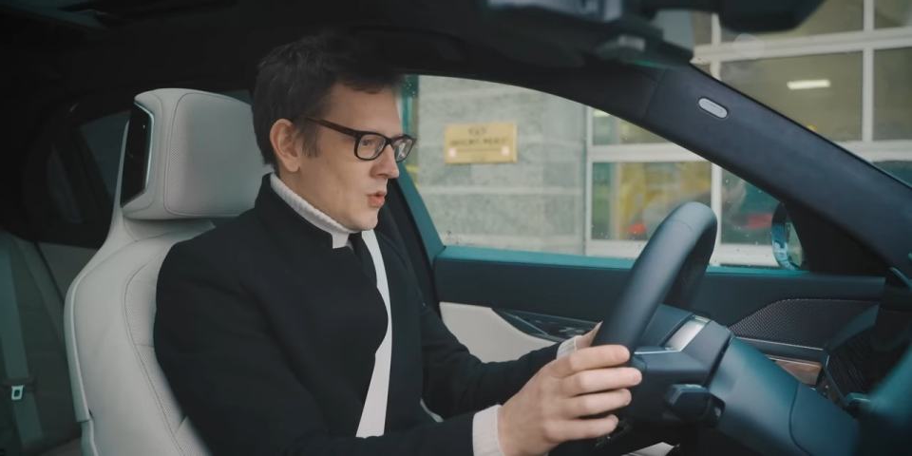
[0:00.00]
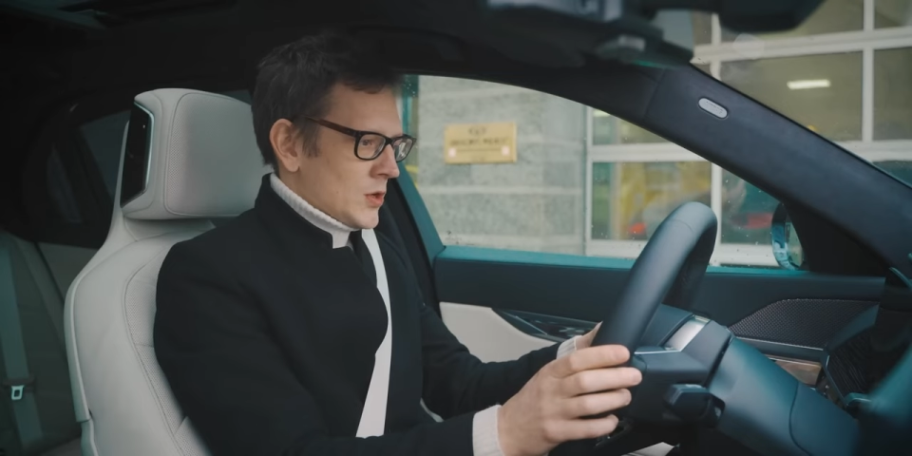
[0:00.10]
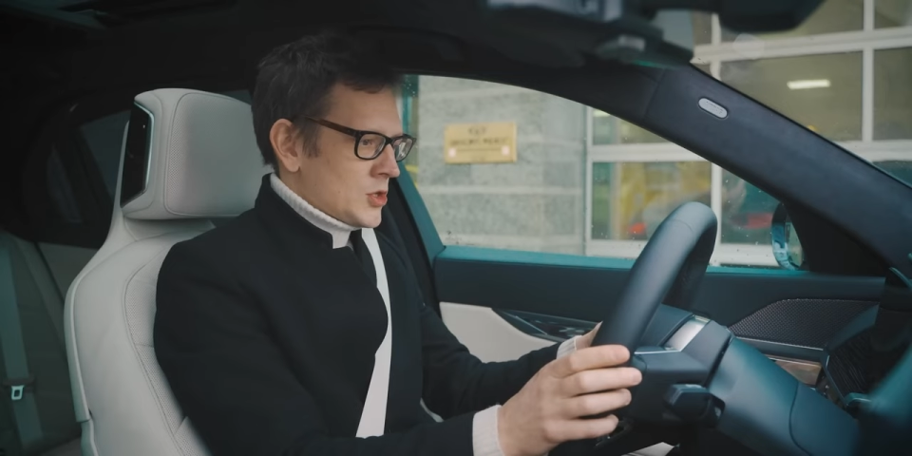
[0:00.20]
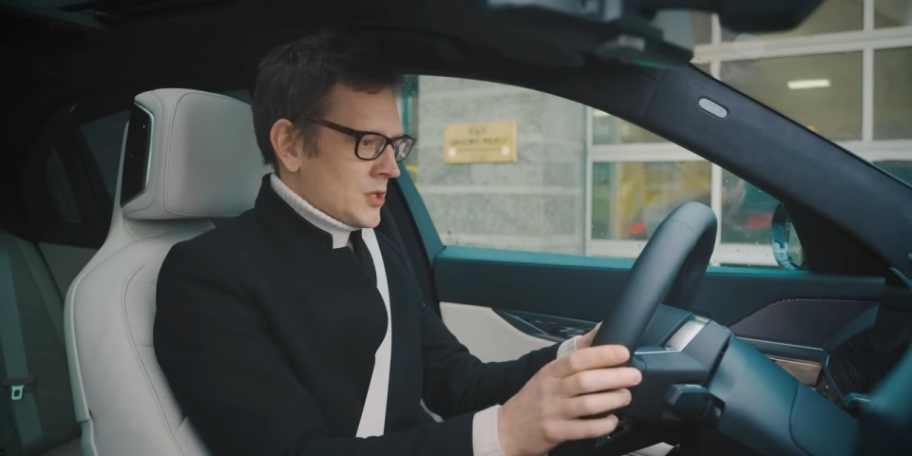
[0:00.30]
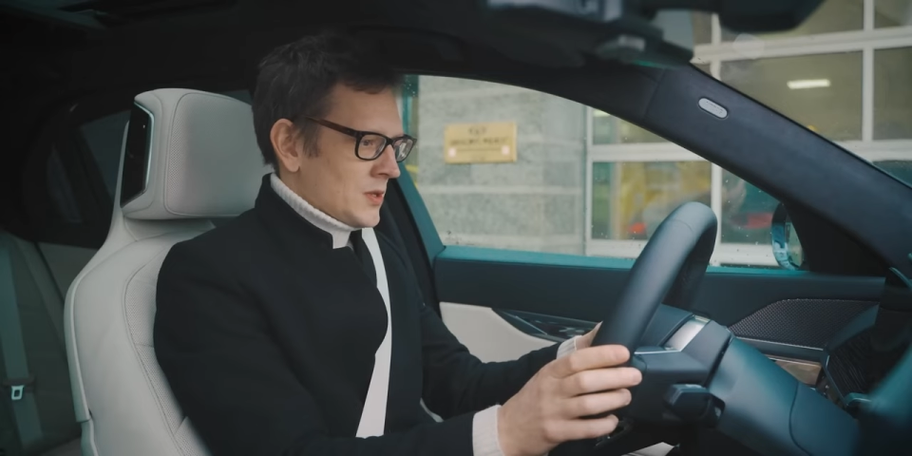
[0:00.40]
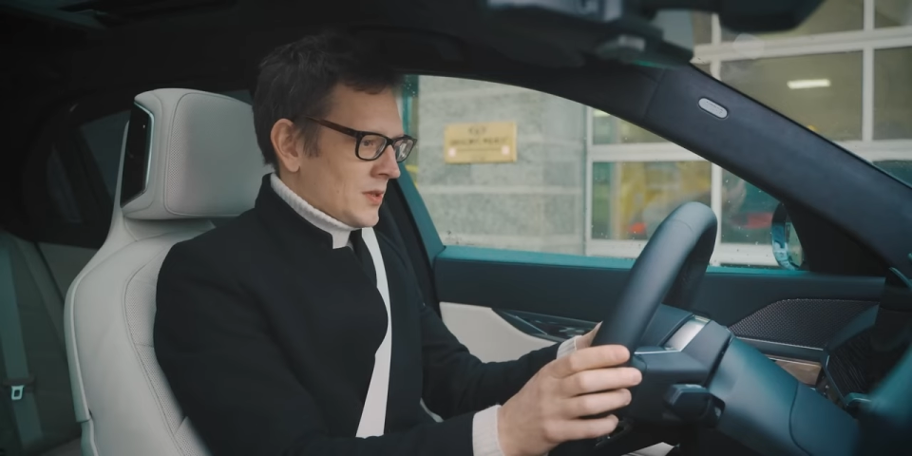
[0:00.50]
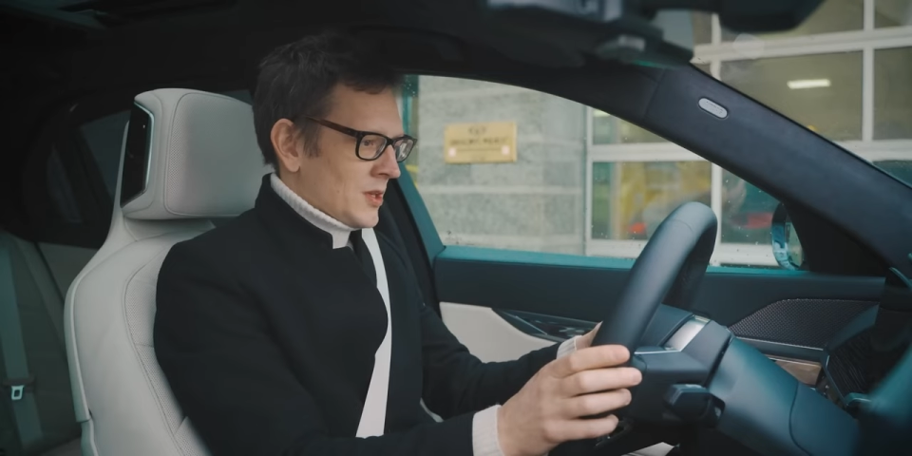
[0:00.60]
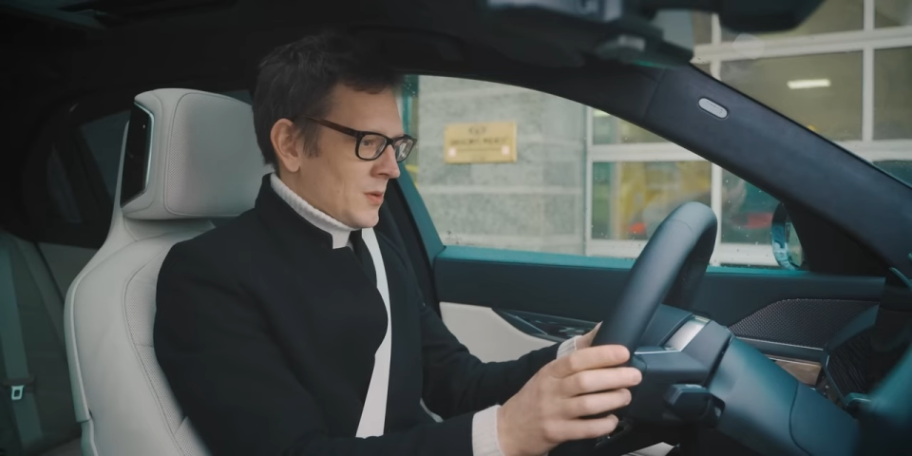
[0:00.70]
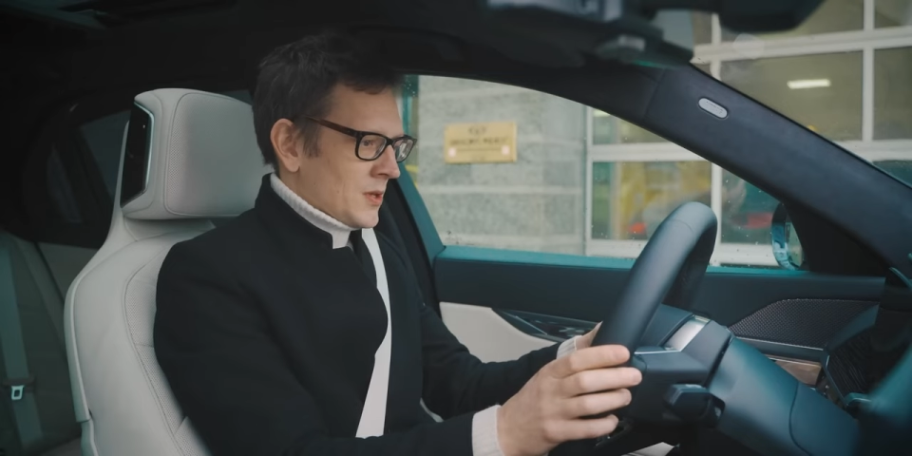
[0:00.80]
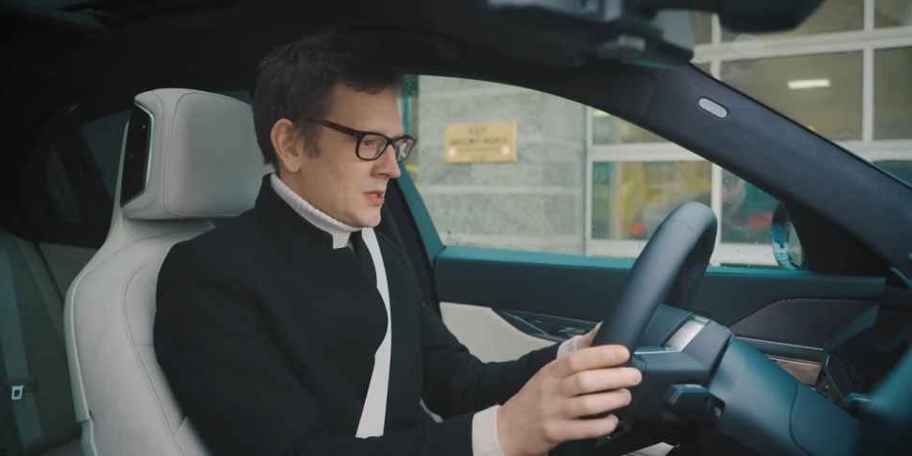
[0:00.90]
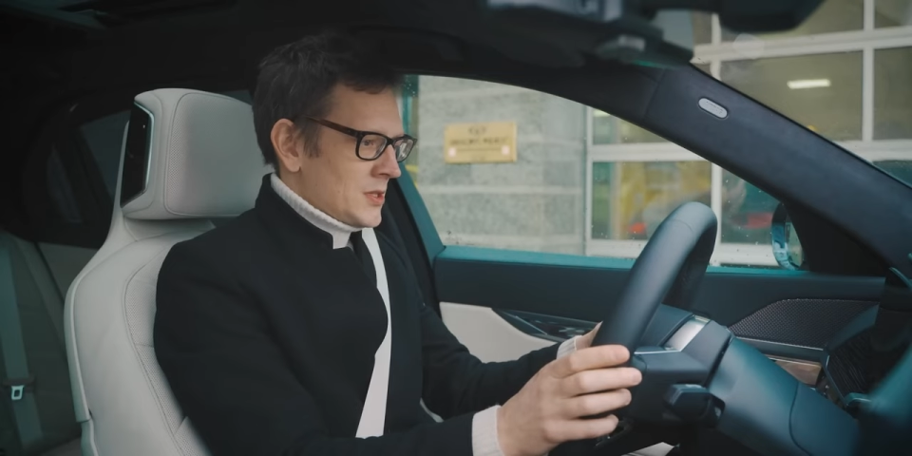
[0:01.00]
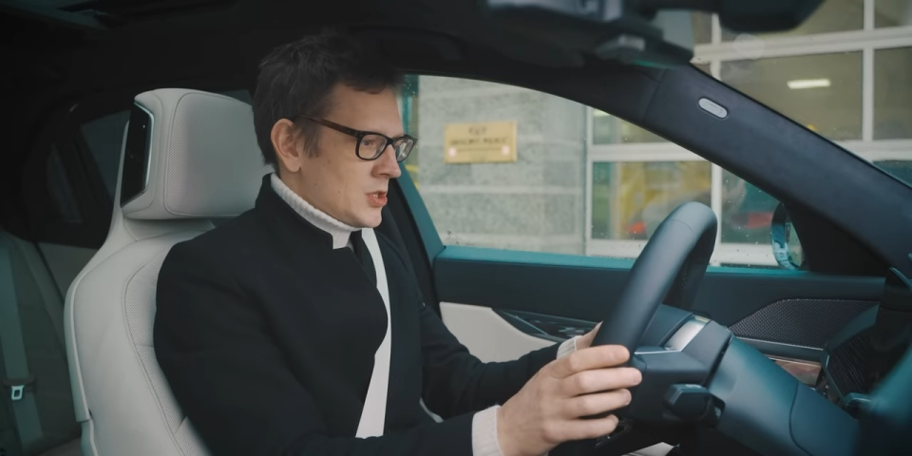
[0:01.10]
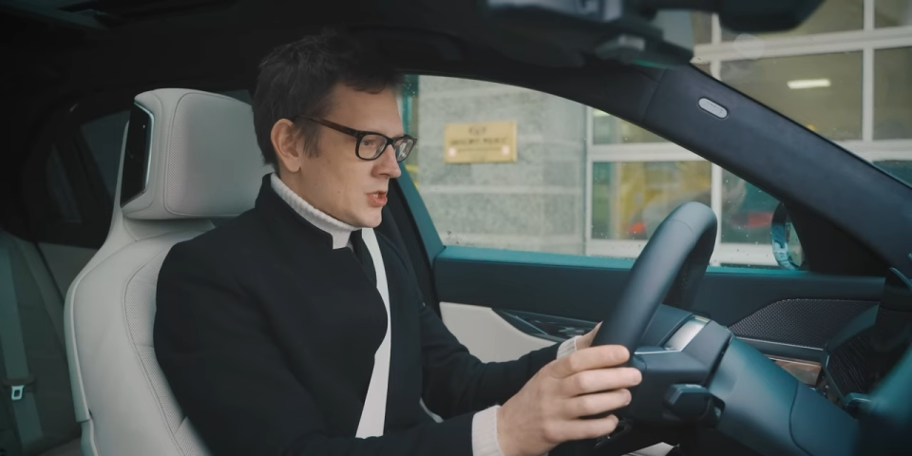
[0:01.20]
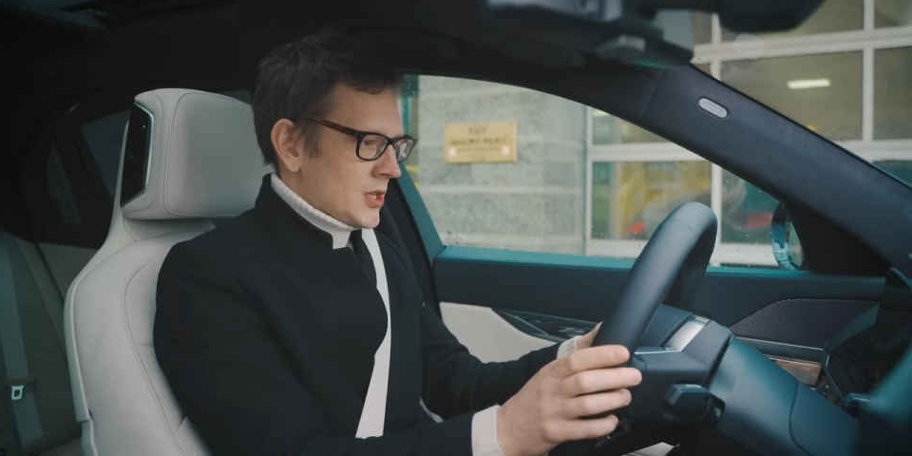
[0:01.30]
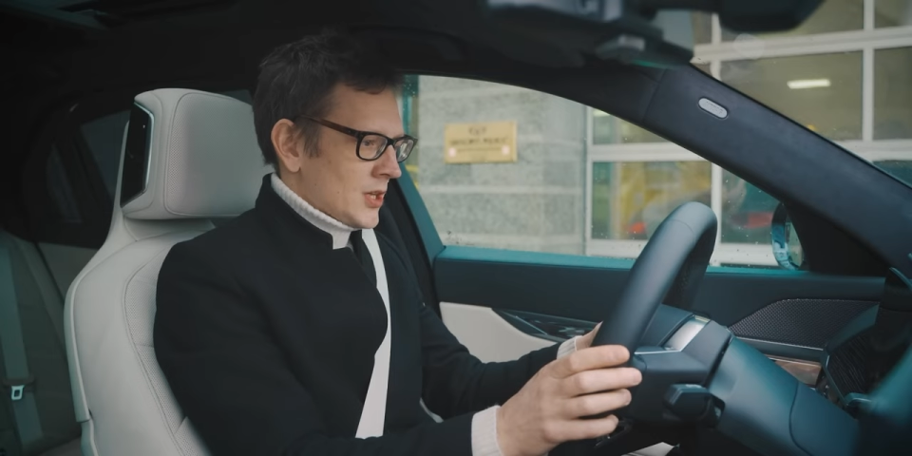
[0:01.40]
Everything is very
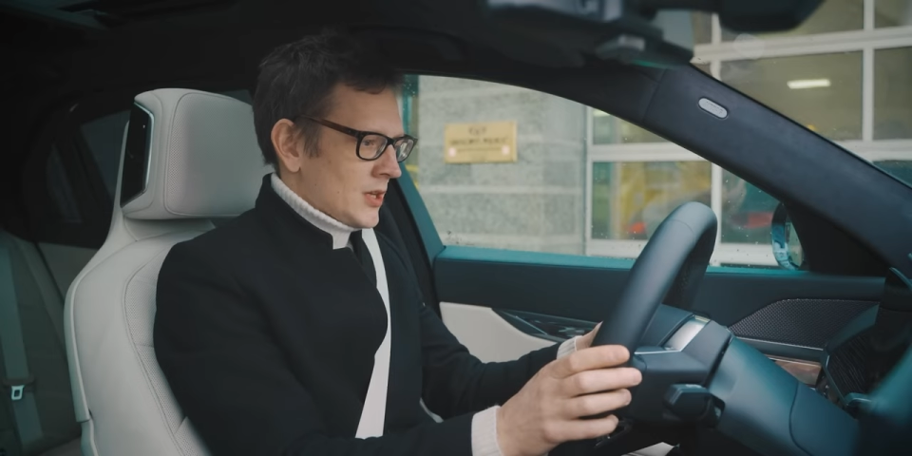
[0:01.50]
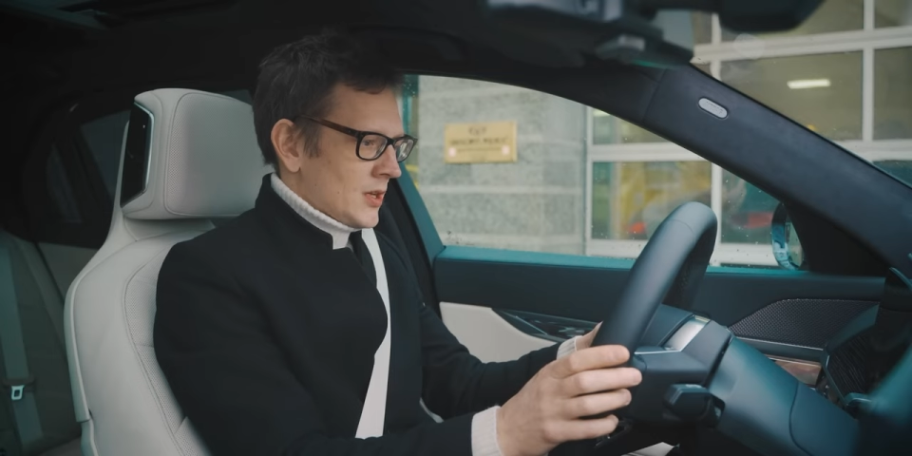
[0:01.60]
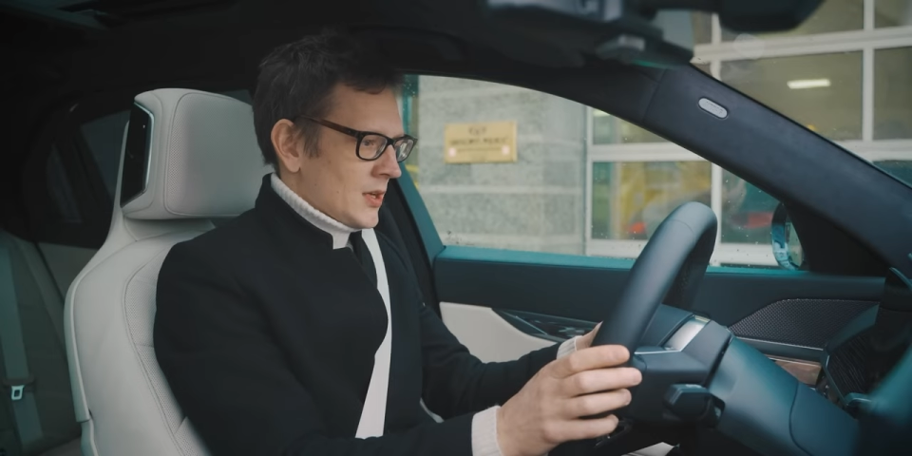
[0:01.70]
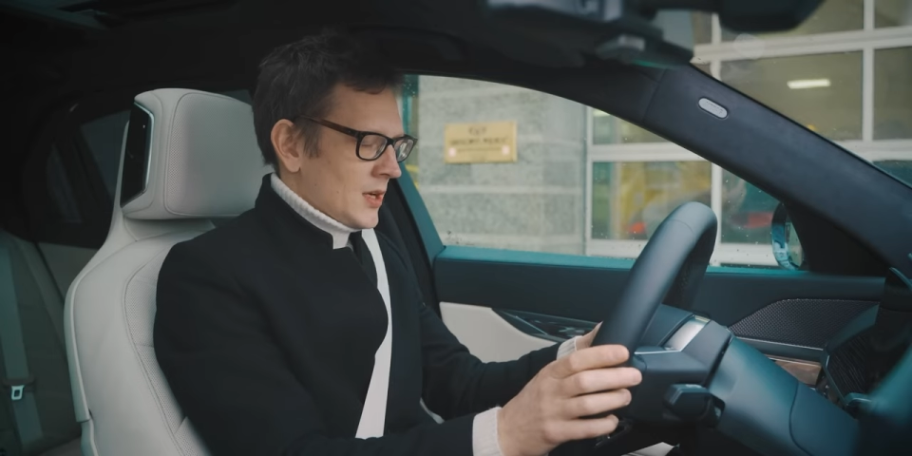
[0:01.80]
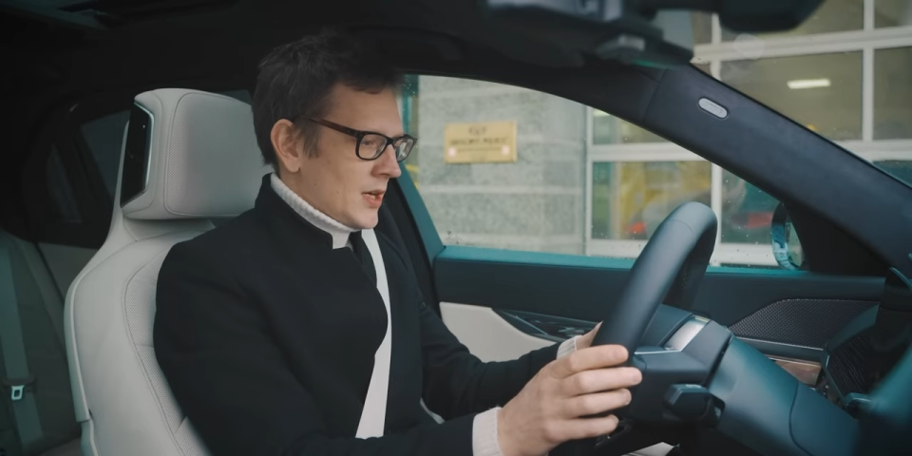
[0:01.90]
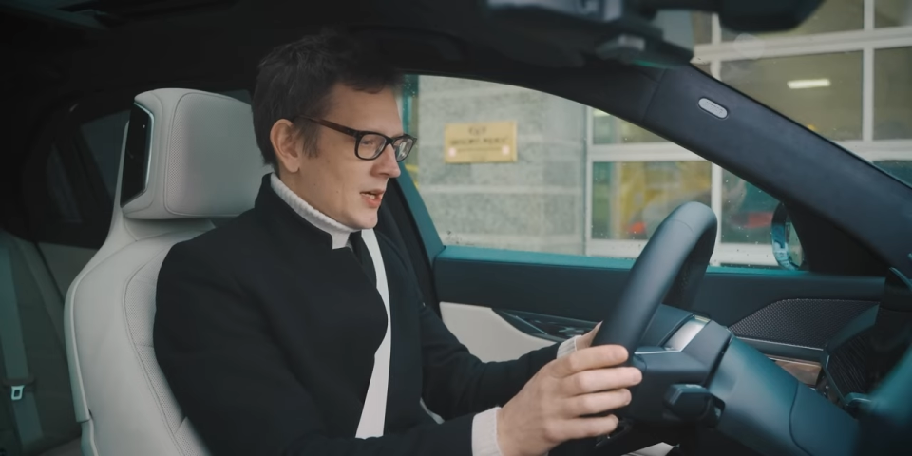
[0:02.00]
cybernetic.